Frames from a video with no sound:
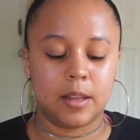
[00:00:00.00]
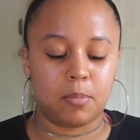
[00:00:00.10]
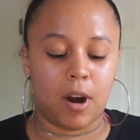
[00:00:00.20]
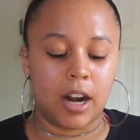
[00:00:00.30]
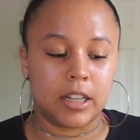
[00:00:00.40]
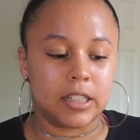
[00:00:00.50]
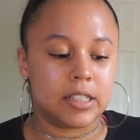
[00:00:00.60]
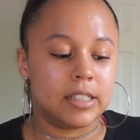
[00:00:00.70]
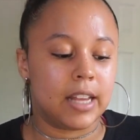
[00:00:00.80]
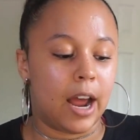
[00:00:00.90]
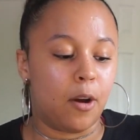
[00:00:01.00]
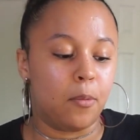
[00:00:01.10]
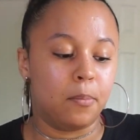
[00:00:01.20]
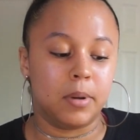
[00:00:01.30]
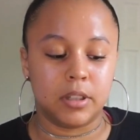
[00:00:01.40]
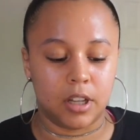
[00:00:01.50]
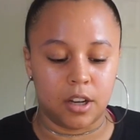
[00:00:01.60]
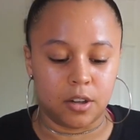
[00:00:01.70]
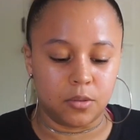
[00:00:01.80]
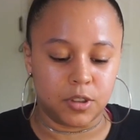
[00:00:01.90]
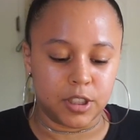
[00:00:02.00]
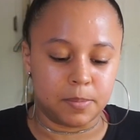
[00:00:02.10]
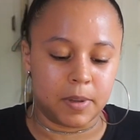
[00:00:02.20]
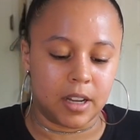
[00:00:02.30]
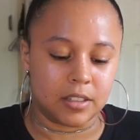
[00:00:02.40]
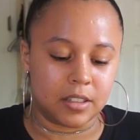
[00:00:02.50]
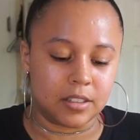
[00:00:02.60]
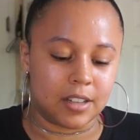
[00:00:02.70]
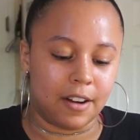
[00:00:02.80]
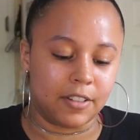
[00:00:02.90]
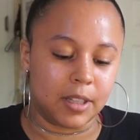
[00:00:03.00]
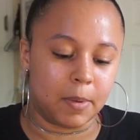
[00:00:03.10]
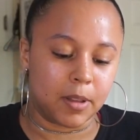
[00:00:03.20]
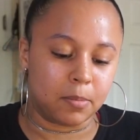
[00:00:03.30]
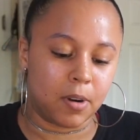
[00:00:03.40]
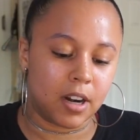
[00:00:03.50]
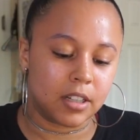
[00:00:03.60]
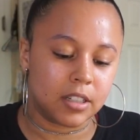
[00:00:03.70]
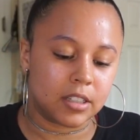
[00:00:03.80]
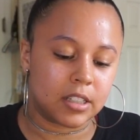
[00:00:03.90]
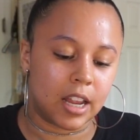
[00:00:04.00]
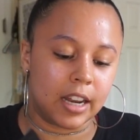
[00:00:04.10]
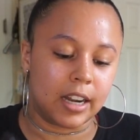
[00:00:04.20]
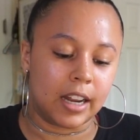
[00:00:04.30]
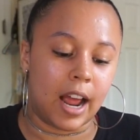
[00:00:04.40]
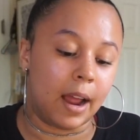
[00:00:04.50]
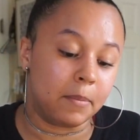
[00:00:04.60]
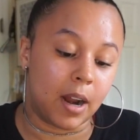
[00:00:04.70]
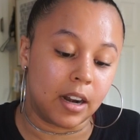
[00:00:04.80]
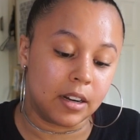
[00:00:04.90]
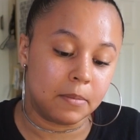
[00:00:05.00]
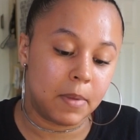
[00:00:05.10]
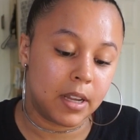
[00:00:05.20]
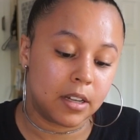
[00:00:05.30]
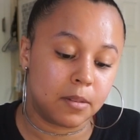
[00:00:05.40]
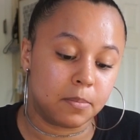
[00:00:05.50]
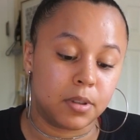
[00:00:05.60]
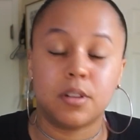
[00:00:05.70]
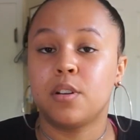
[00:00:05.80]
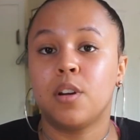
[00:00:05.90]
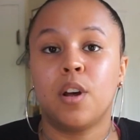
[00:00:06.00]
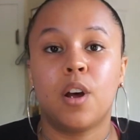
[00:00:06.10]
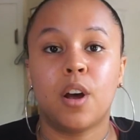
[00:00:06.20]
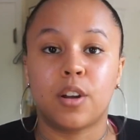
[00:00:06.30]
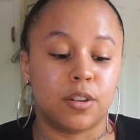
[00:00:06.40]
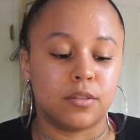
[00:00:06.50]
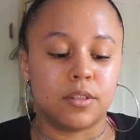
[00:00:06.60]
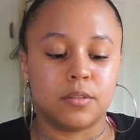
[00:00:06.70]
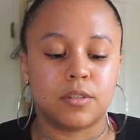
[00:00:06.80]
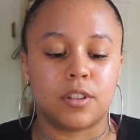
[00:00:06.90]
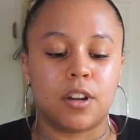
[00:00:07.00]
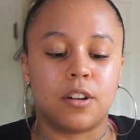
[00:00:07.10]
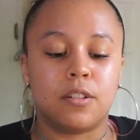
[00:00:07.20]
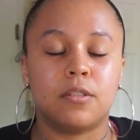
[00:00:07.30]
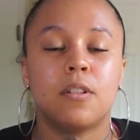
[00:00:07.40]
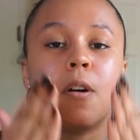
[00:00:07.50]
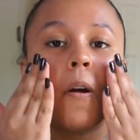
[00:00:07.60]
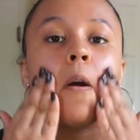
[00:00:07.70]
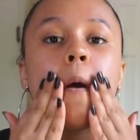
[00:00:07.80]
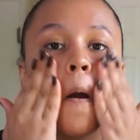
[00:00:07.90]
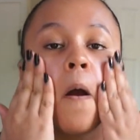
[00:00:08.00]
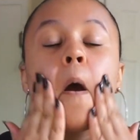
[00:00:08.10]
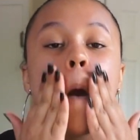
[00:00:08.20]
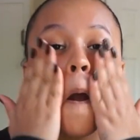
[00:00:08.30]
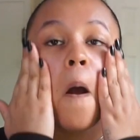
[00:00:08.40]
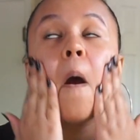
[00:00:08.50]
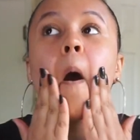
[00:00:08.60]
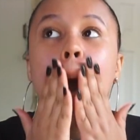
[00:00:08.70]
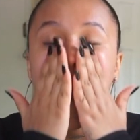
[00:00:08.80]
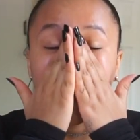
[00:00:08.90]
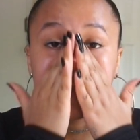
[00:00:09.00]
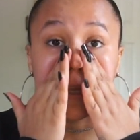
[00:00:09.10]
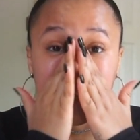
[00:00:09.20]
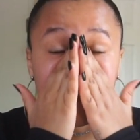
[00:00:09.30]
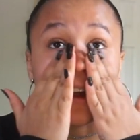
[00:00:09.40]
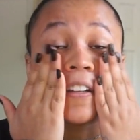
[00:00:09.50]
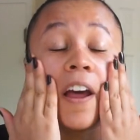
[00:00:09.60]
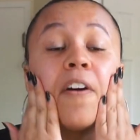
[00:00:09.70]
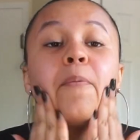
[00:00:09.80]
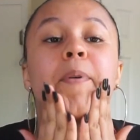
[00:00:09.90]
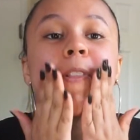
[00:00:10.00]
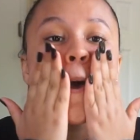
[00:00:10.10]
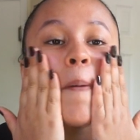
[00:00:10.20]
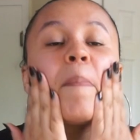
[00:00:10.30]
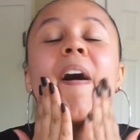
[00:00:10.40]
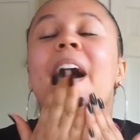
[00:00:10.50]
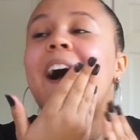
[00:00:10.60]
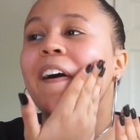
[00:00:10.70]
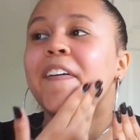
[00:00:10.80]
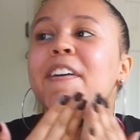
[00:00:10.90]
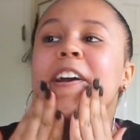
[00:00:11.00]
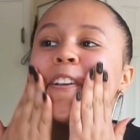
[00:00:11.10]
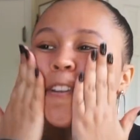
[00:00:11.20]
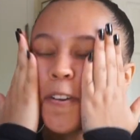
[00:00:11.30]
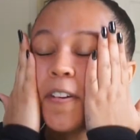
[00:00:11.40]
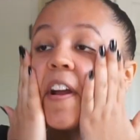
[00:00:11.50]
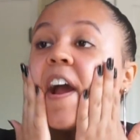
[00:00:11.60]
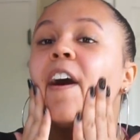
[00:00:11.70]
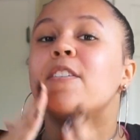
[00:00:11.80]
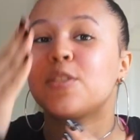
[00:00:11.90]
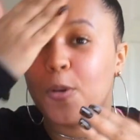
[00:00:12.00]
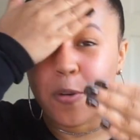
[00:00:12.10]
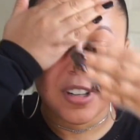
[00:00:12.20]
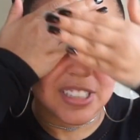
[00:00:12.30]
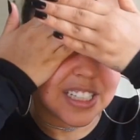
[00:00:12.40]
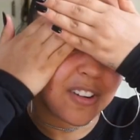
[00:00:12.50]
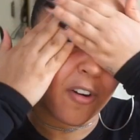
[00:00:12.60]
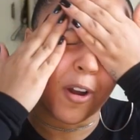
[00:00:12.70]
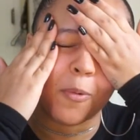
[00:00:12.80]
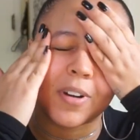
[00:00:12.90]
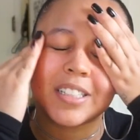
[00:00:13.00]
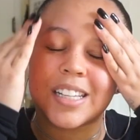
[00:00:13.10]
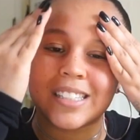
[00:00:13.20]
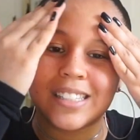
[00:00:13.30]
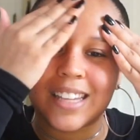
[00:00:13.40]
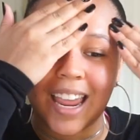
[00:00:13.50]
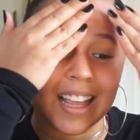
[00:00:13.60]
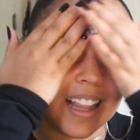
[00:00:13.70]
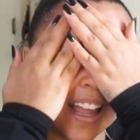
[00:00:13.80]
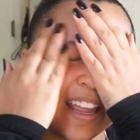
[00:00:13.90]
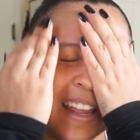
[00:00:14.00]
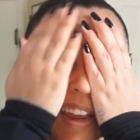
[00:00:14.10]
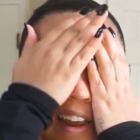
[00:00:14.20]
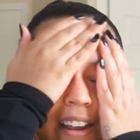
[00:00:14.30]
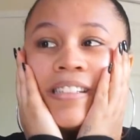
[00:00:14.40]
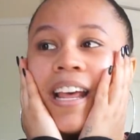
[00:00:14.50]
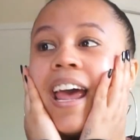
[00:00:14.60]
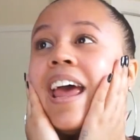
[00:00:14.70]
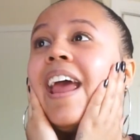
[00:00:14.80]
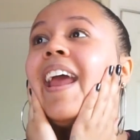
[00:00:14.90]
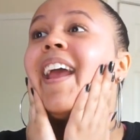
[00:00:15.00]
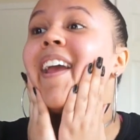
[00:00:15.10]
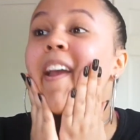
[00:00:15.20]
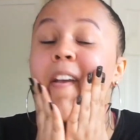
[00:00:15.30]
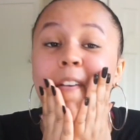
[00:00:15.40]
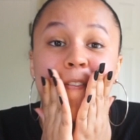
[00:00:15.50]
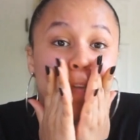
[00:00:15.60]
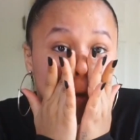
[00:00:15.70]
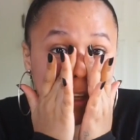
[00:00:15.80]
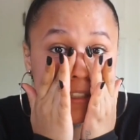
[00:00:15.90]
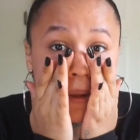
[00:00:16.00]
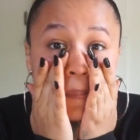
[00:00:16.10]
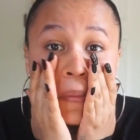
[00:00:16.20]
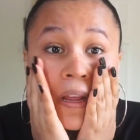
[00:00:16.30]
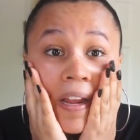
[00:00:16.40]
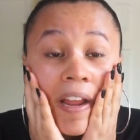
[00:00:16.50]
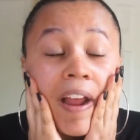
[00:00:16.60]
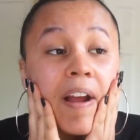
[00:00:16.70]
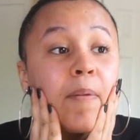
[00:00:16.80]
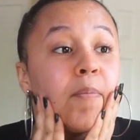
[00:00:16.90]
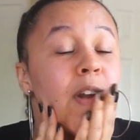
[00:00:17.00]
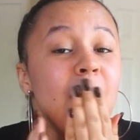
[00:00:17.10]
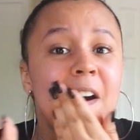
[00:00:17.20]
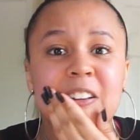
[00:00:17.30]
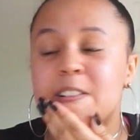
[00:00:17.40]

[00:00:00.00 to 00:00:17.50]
the products down below just because it's not really about the products and I'm not a makeup guru, so I'll link it all down below. But how are you guys doing? How's quarantine going? What is this day, like day 40 something? No, it